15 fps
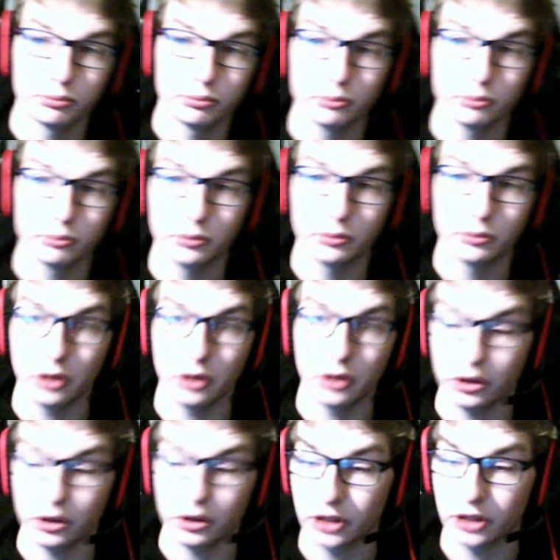to
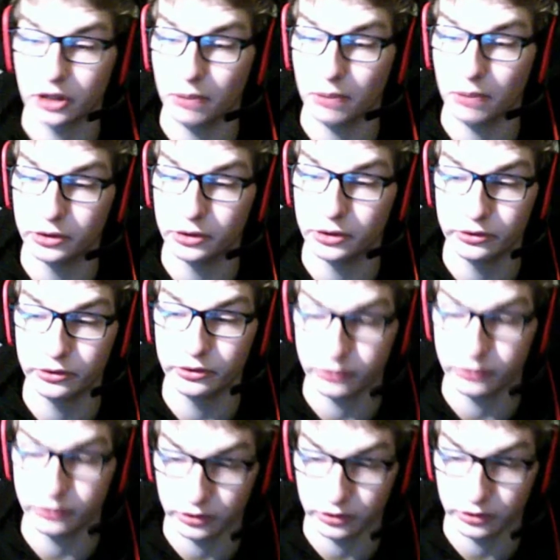come to for
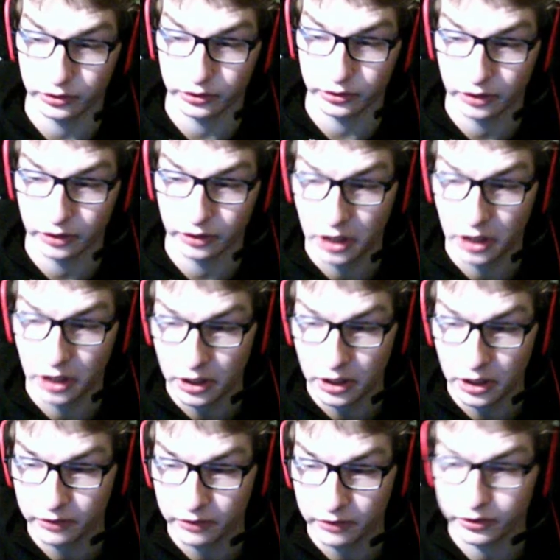
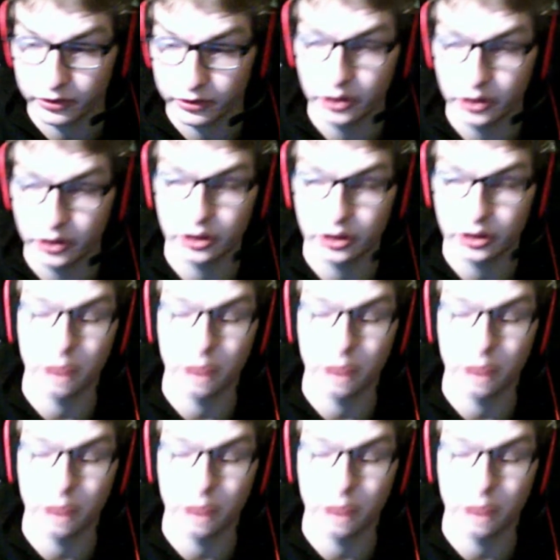these types of